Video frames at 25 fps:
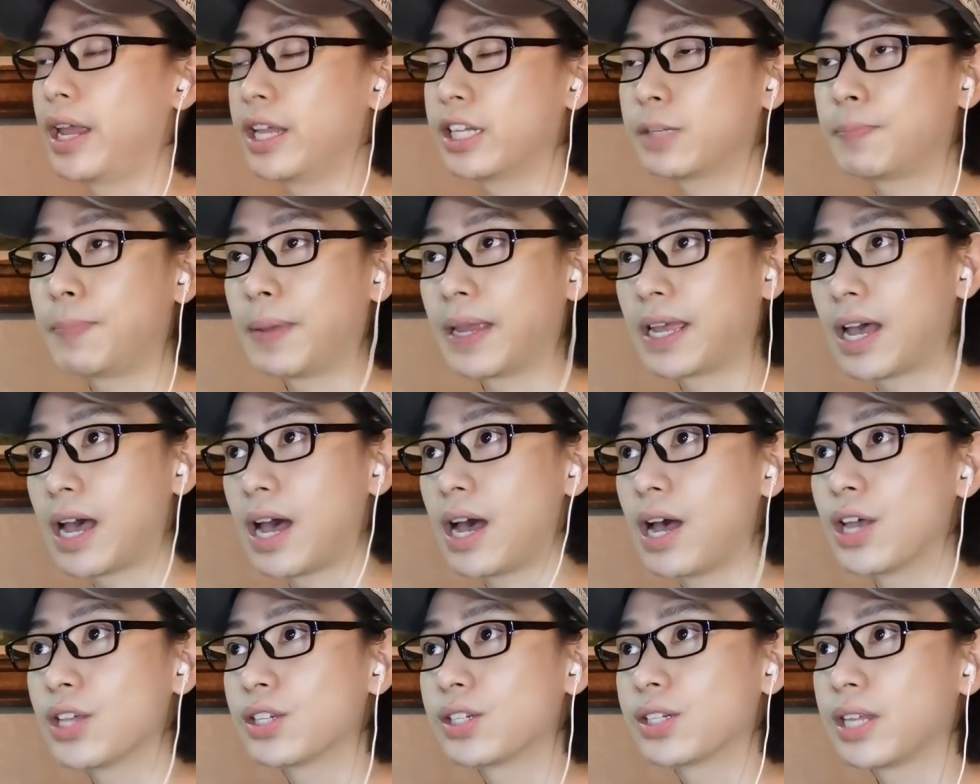is
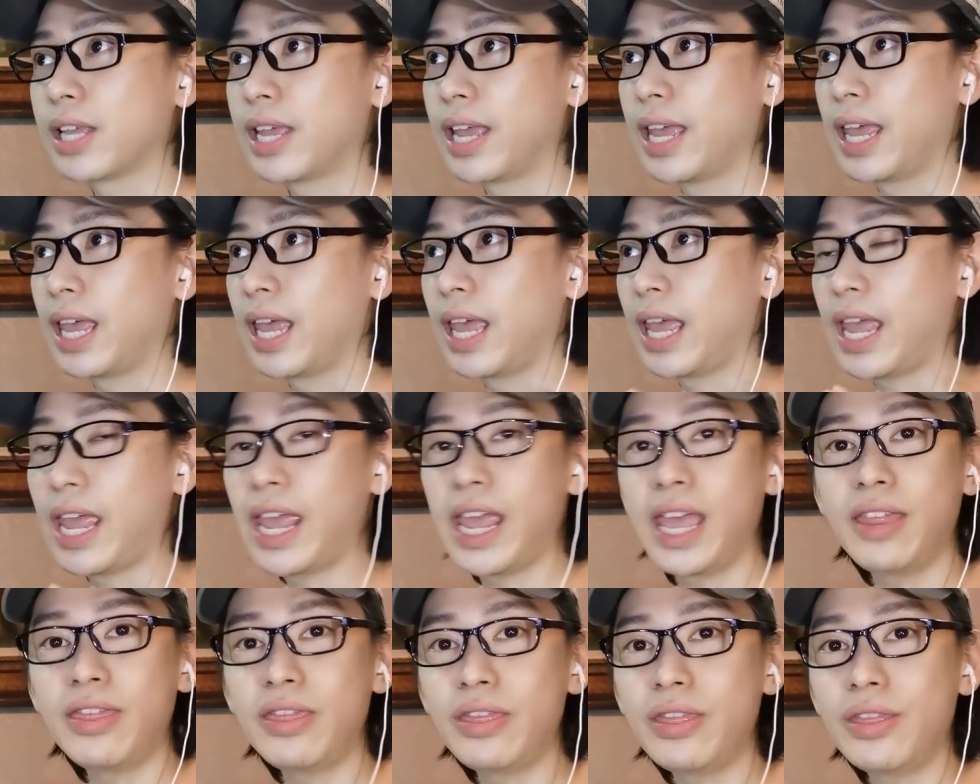because
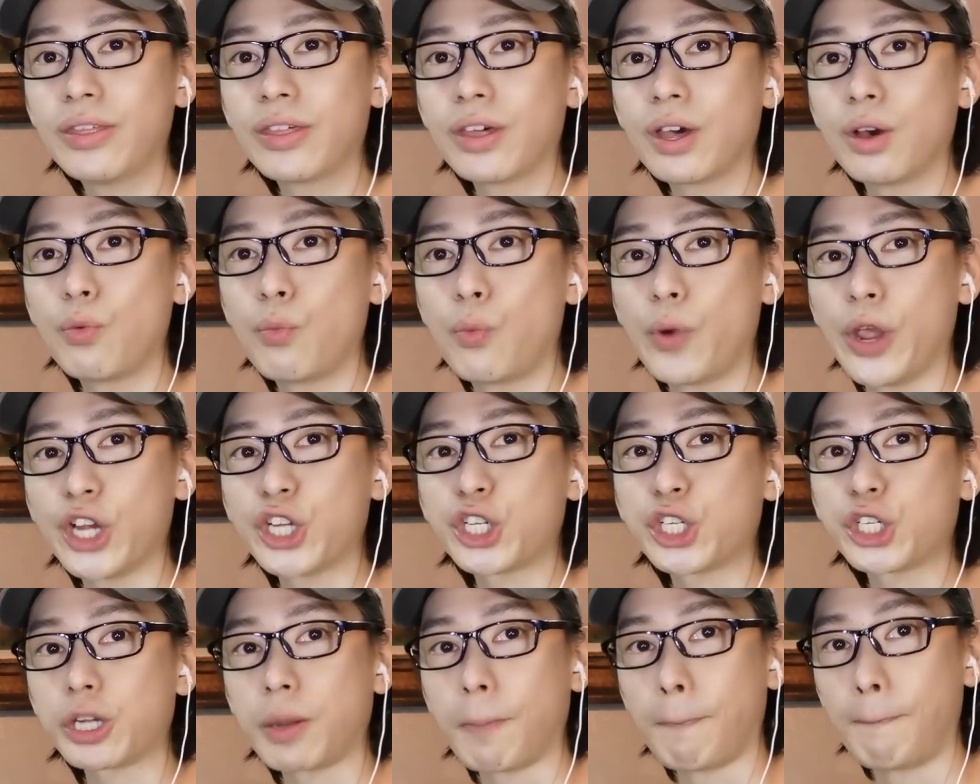in the
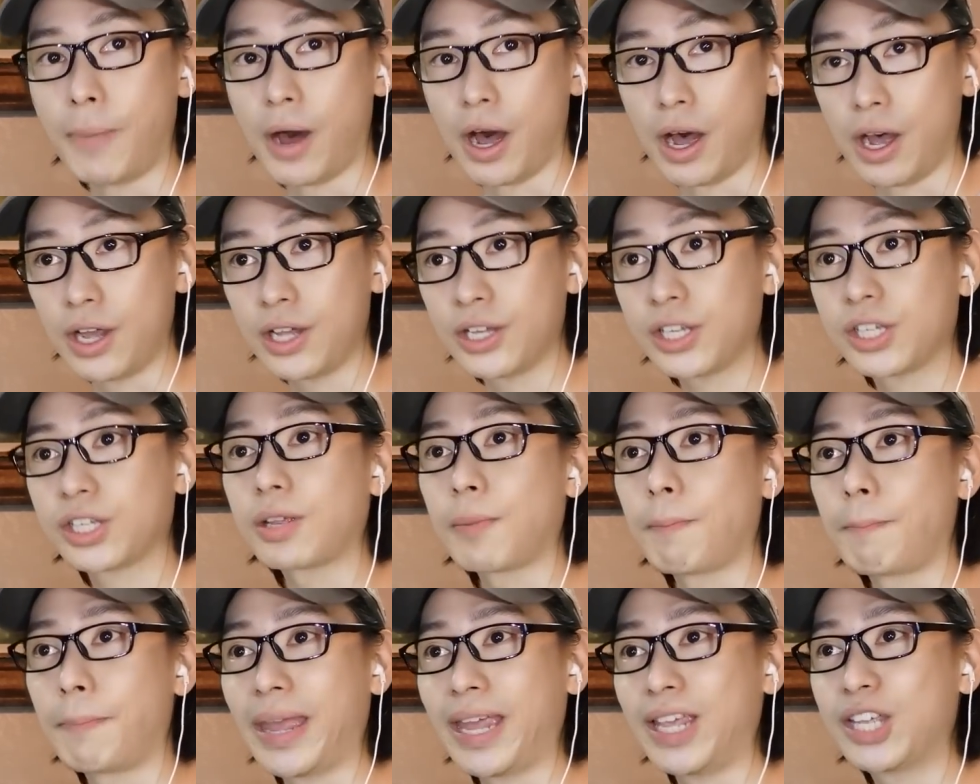Wish
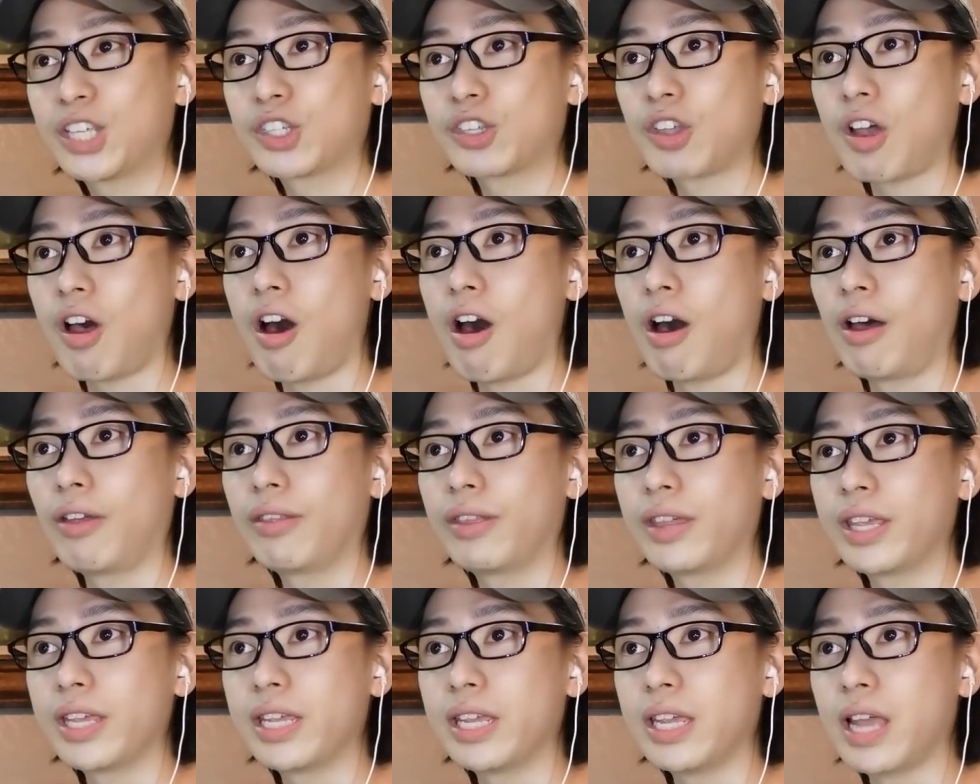bus, based on